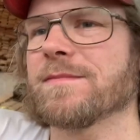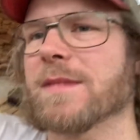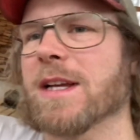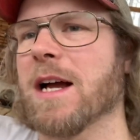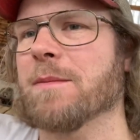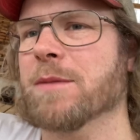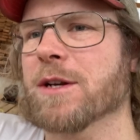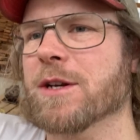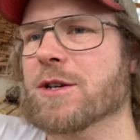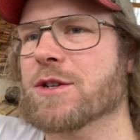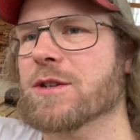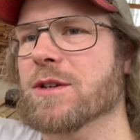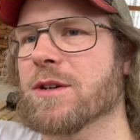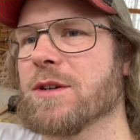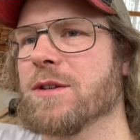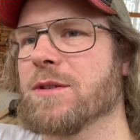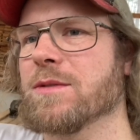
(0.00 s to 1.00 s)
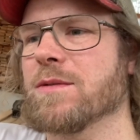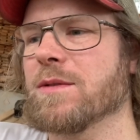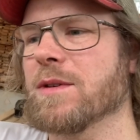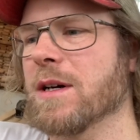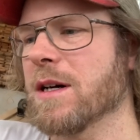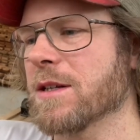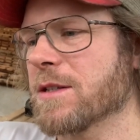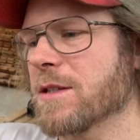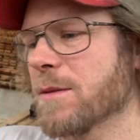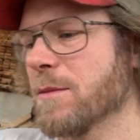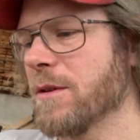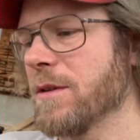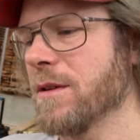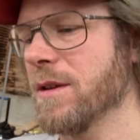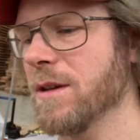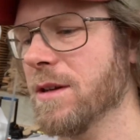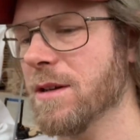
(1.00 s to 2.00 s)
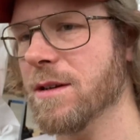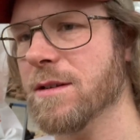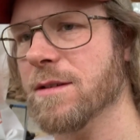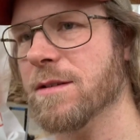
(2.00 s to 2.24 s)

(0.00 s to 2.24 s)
I'm going to show you some of the